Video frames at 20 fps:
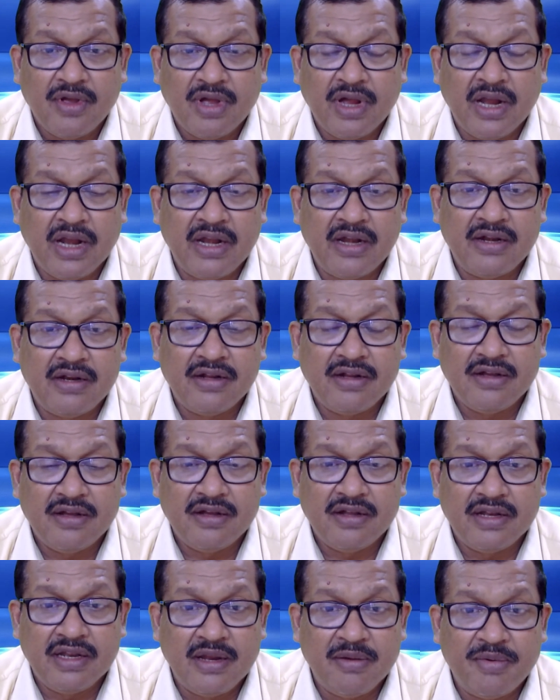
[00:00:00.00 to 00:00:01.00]
And
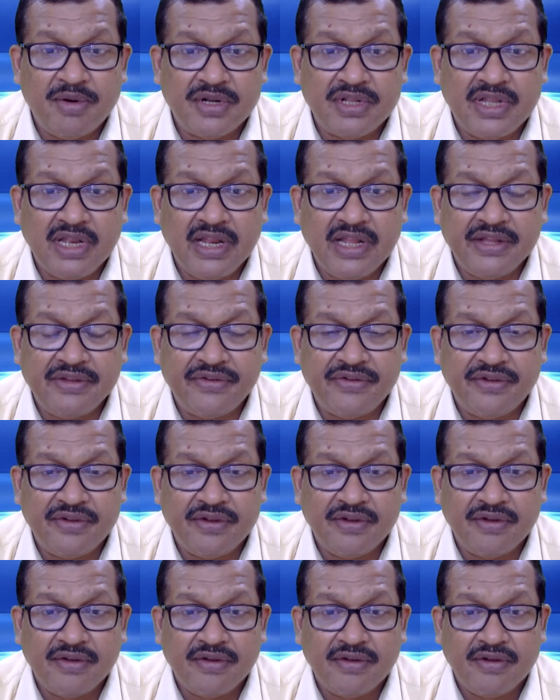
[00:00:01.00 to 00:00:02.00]
nevertheless,
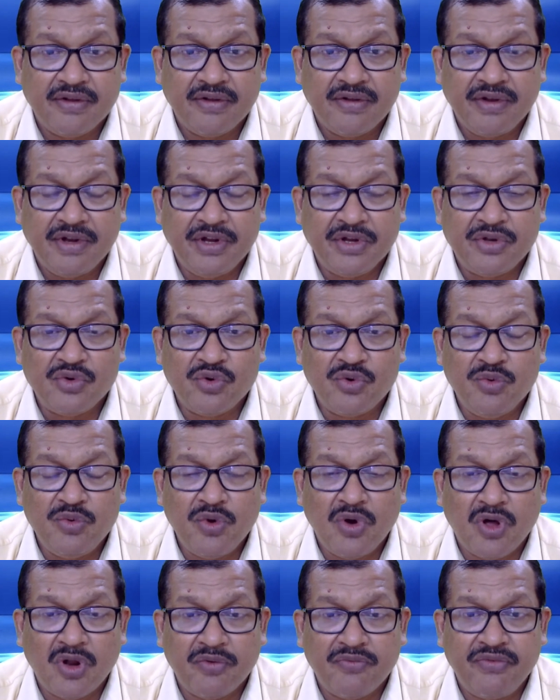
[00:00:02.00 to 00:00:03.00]
it would be
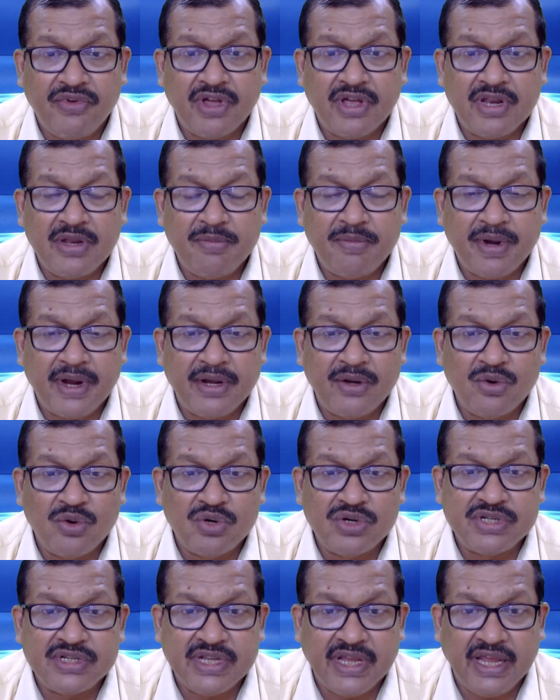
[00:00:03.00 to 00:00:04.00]
unfair if I
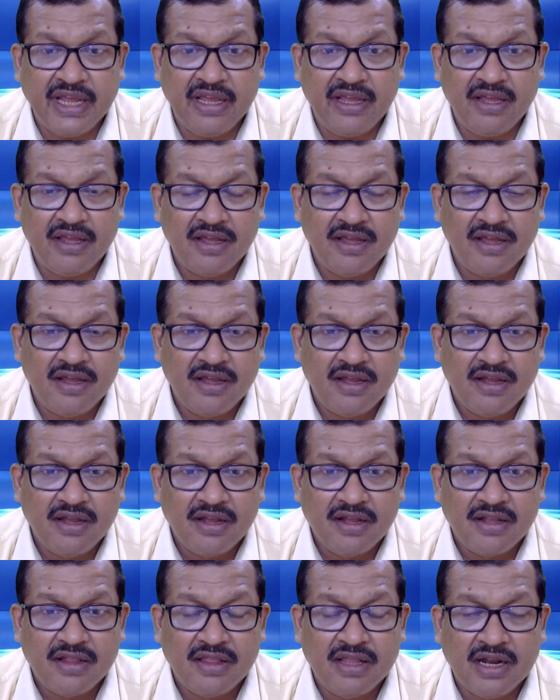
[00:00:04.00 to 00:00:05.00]
don't say
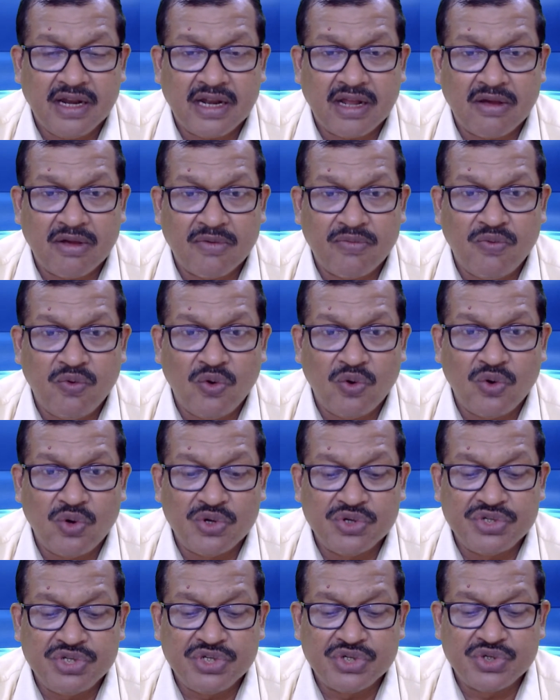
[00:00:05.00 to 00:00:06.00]
that our
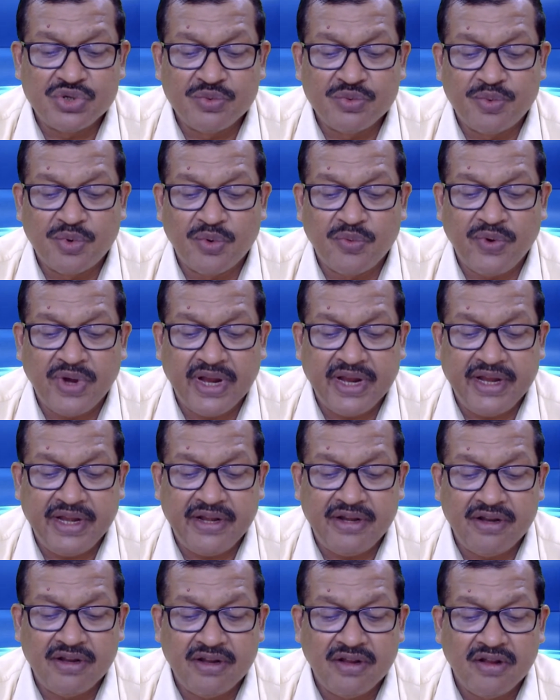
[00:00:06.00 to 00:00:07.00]
focus is to
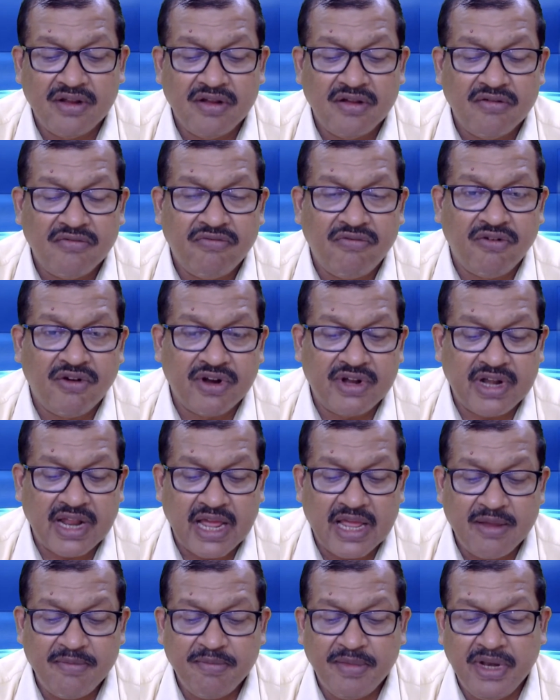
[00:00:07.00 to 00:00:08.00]
provide for
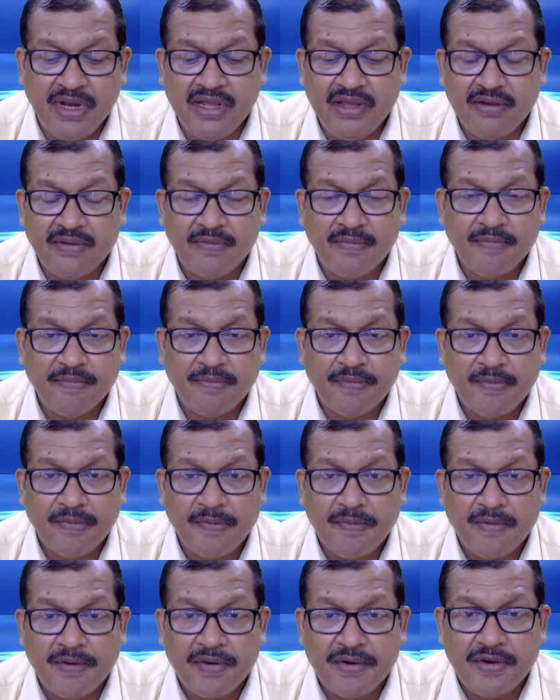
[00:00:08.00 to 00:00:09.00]
timely,
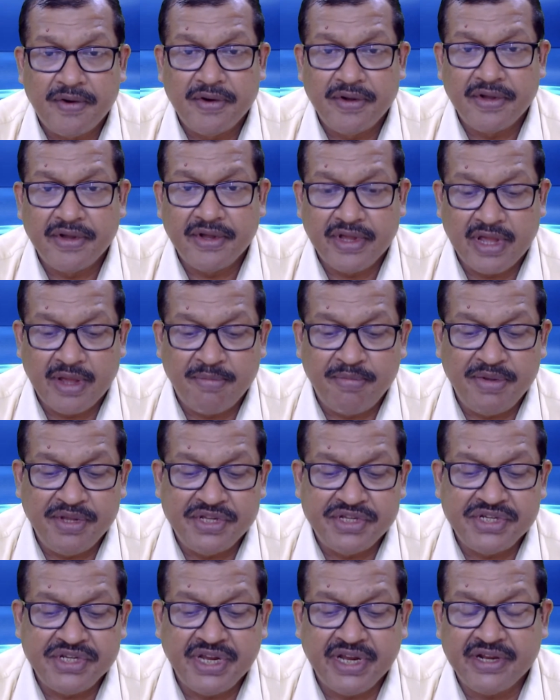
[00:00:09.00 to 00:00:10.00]

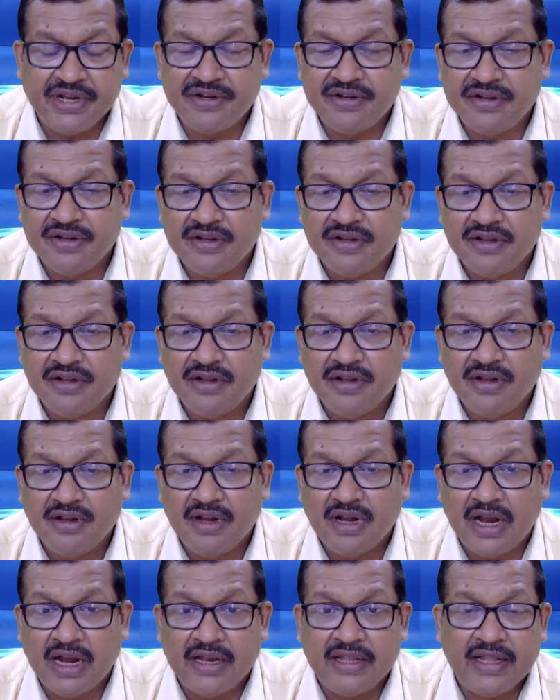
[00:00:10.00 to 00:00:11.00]
efficient,
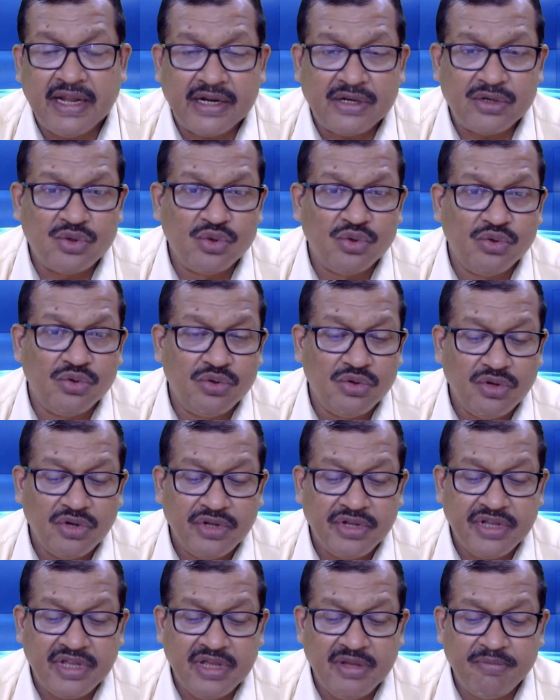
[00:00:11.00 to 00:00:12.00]
and that too
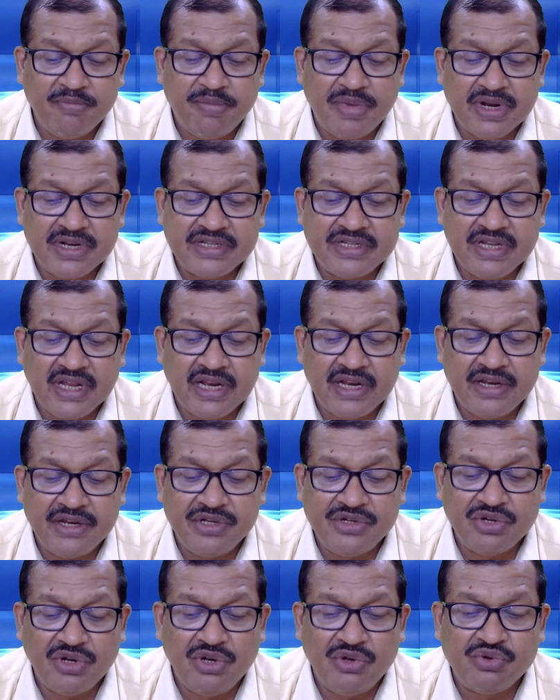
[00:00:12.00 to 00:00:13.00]
impartial
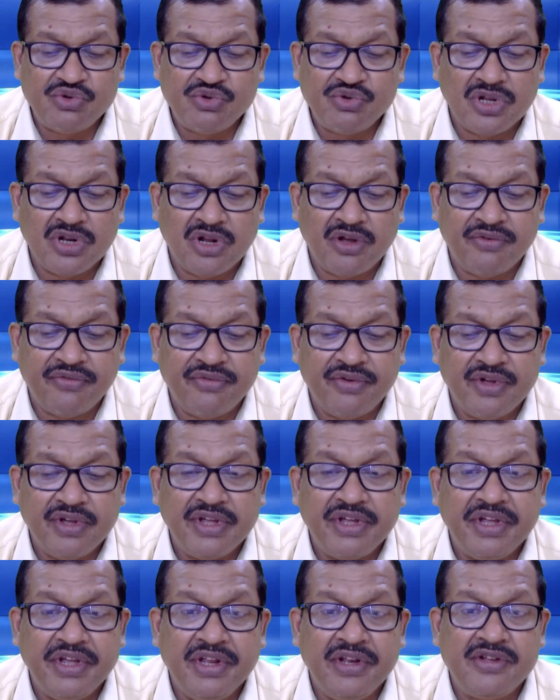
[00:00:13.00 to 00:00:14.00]
resolution of
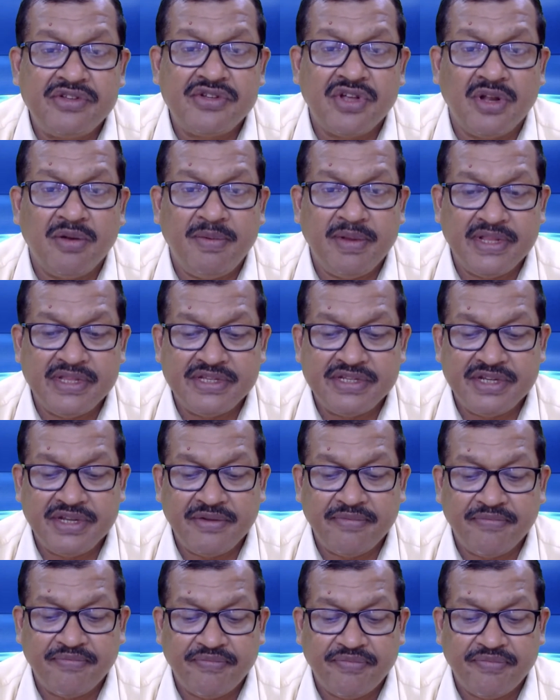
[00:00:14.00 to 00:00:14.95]
insolvency.